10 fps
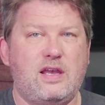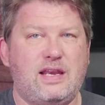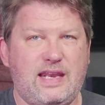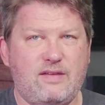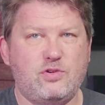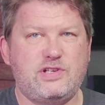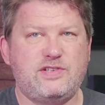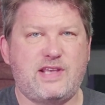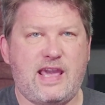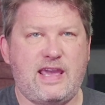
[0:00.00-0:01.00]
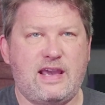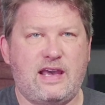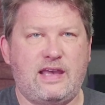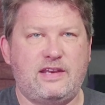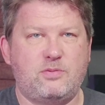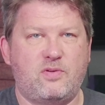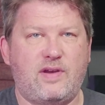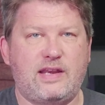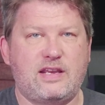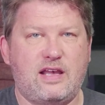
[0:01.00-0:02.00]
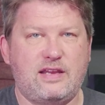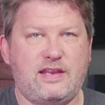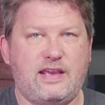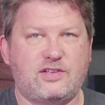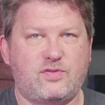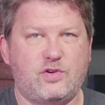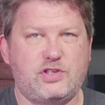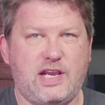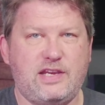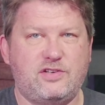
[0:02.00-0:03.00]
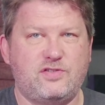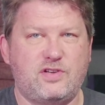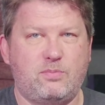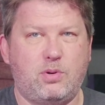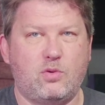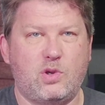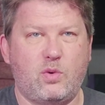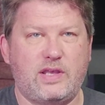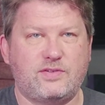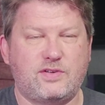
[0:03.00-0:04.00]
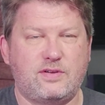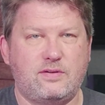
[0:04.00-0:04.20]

leverages AI to provide context for changes in a pull request.